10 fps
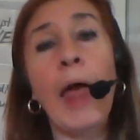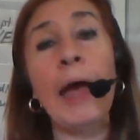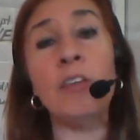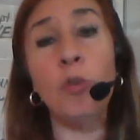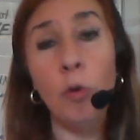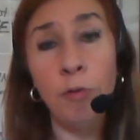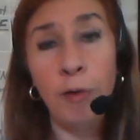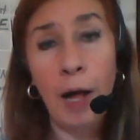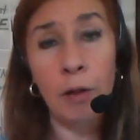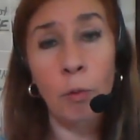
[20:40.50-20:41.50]
I do
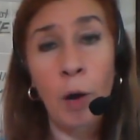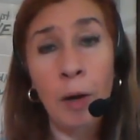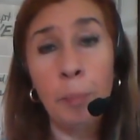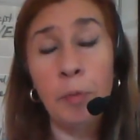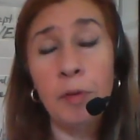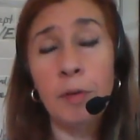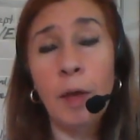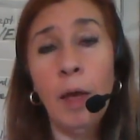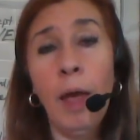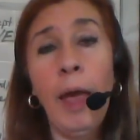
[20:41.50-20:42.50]
follow-ups.
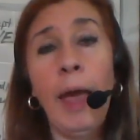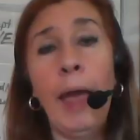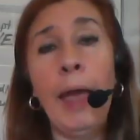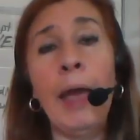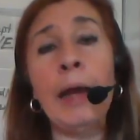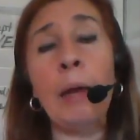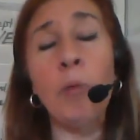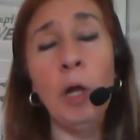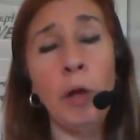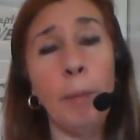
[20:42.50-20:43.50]
And I
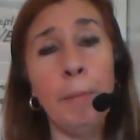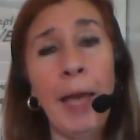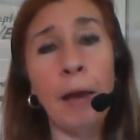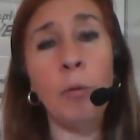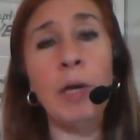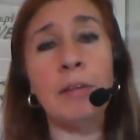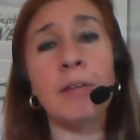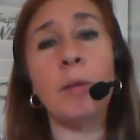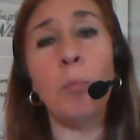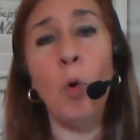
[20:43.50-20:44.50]
will come back with
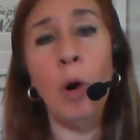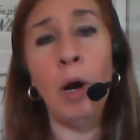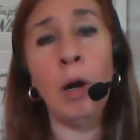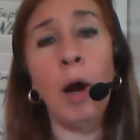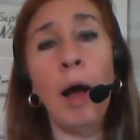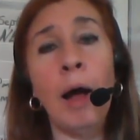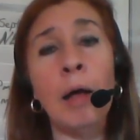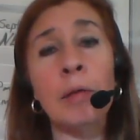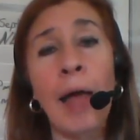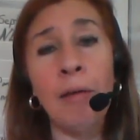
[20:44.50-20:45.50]
some more
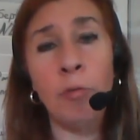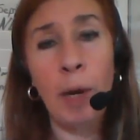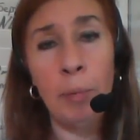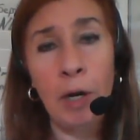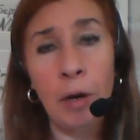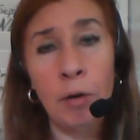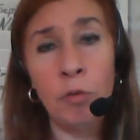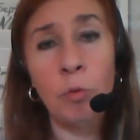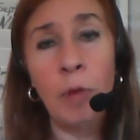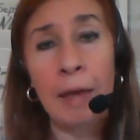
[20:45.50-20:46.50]
uh, live
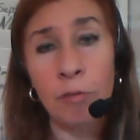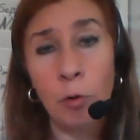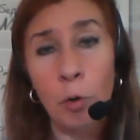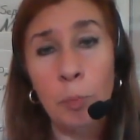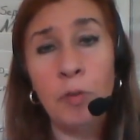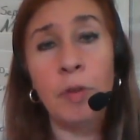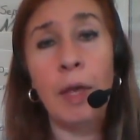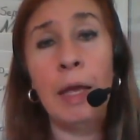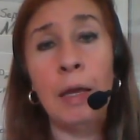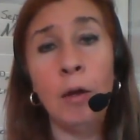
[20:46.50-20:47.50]
webinars, live groups
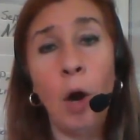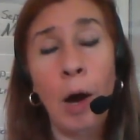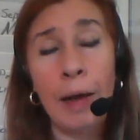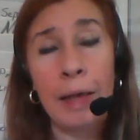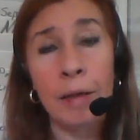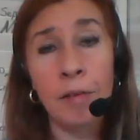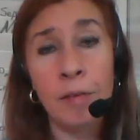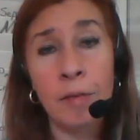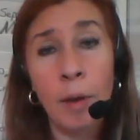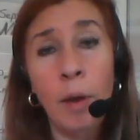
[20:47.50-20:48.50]
in
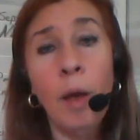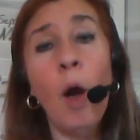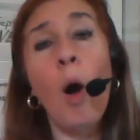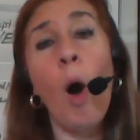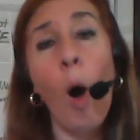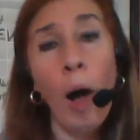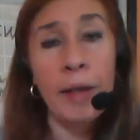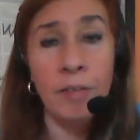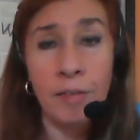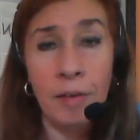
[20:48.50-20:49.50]
August.
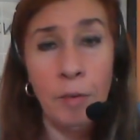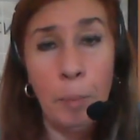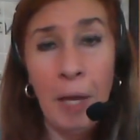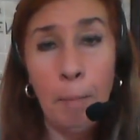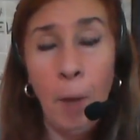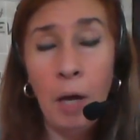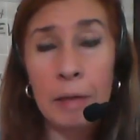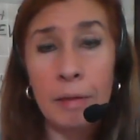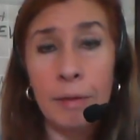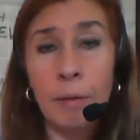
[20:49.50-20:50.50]
August is a big month.